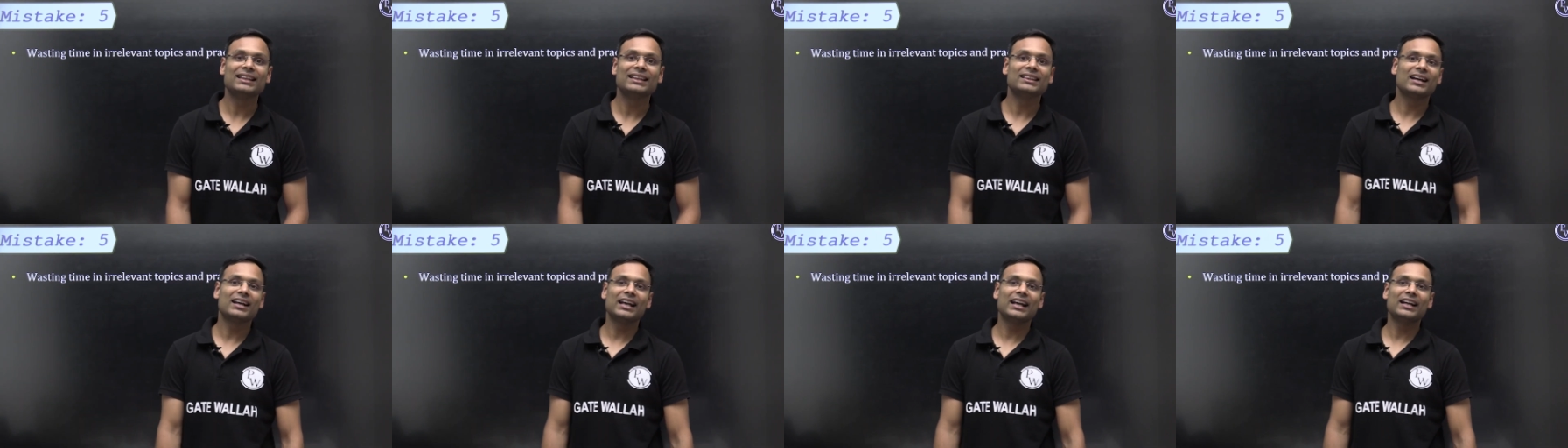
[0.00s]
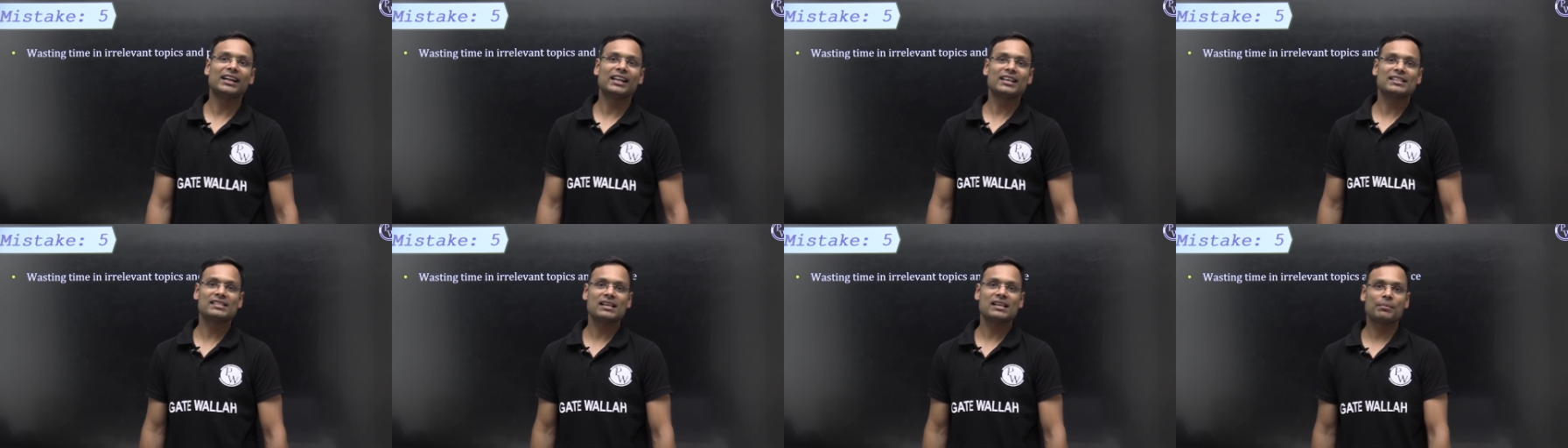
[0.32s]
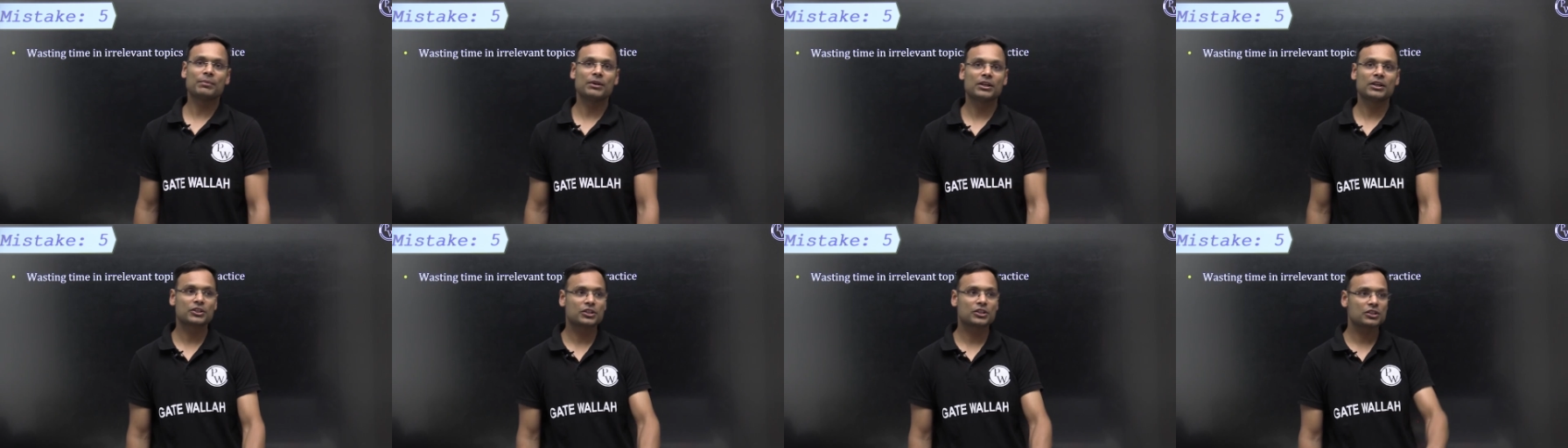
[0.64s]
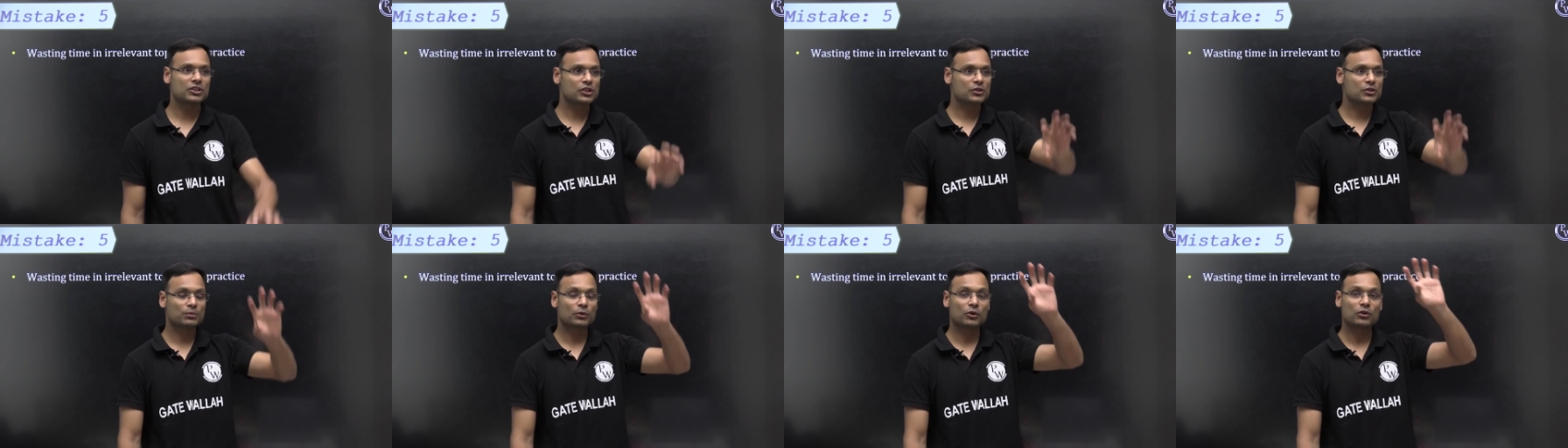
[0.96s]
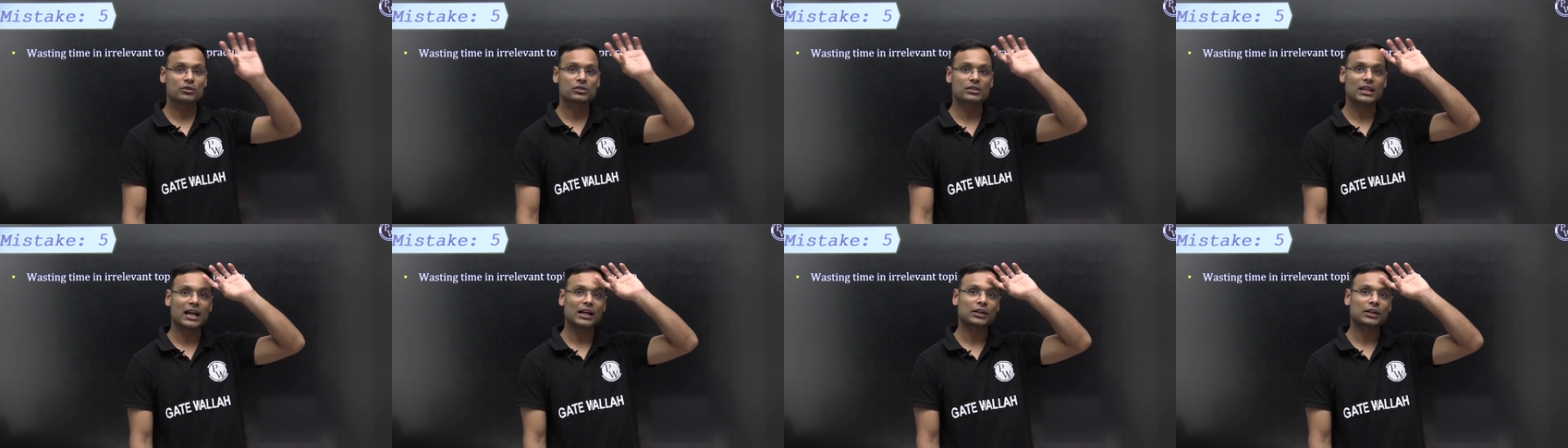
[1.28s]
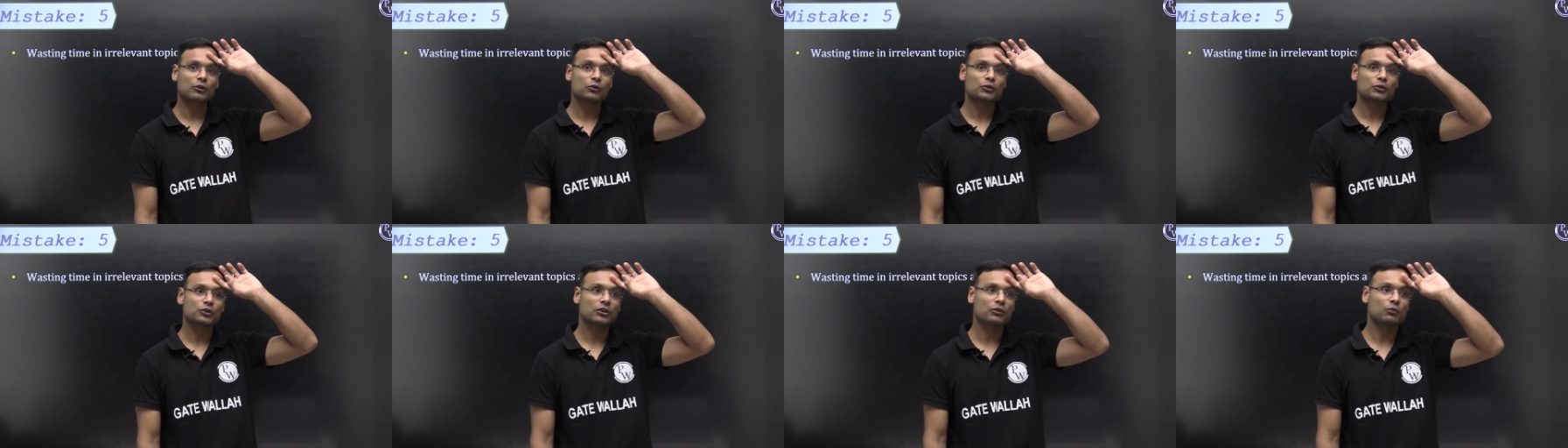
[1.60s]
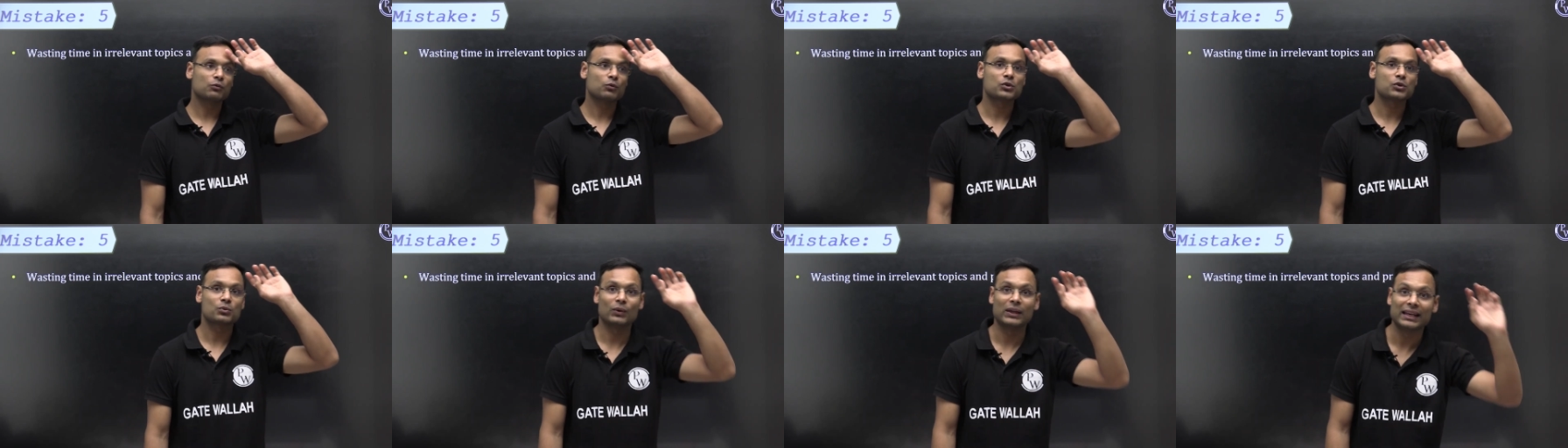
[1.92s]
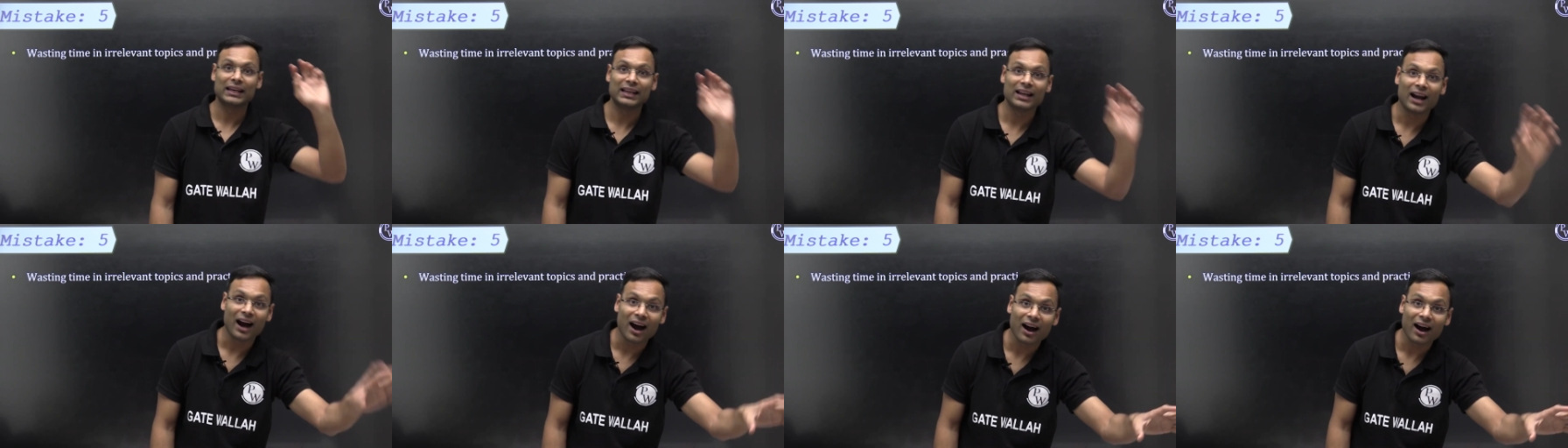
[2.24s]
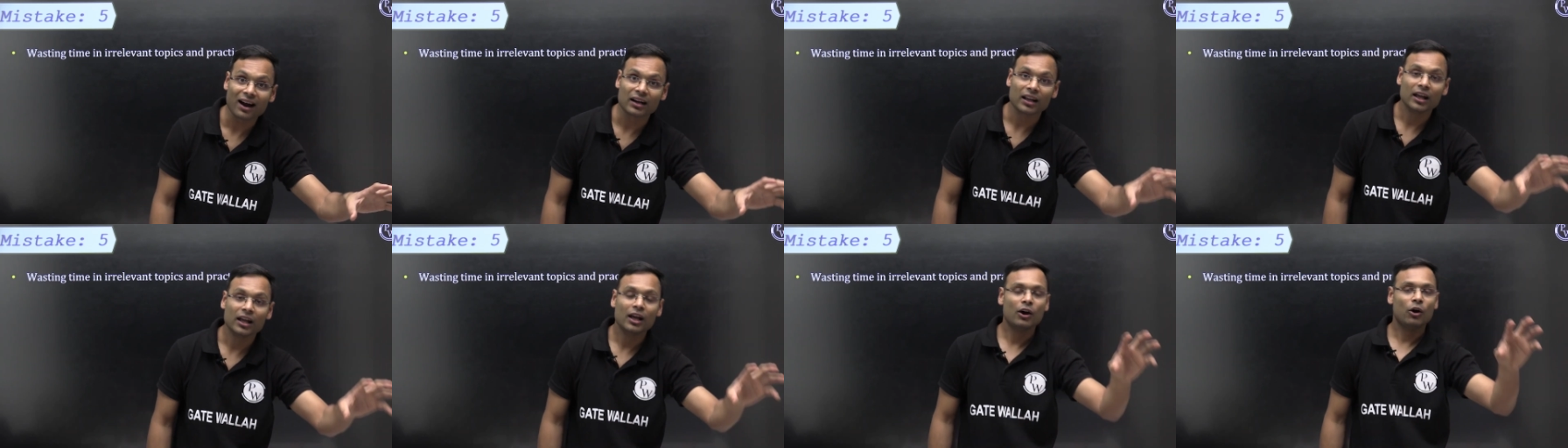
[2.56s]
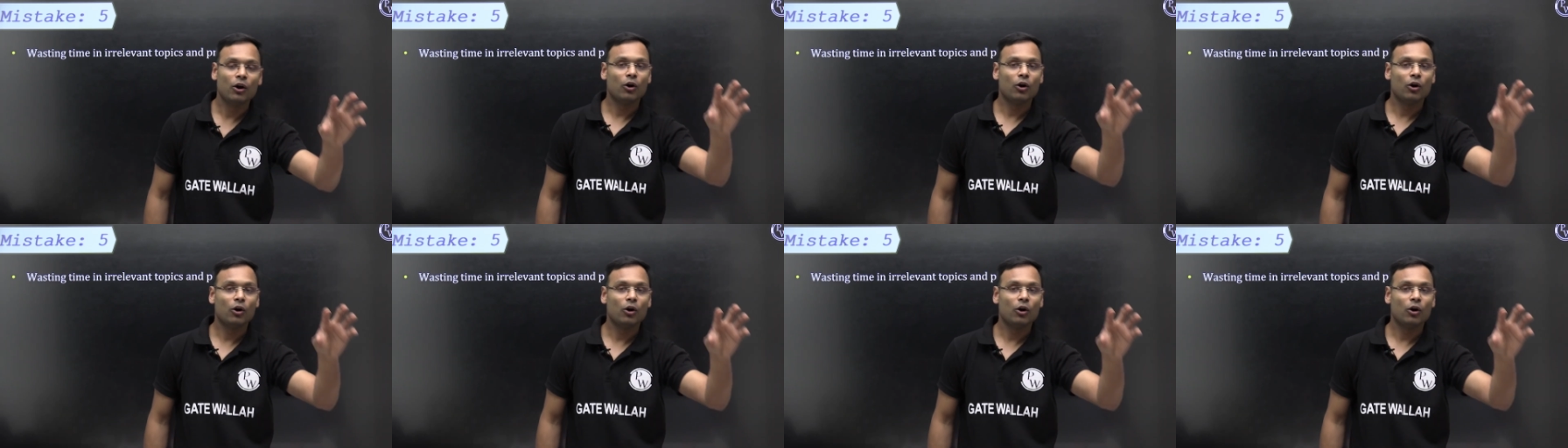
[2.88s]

in the gate examination just because that question was very hard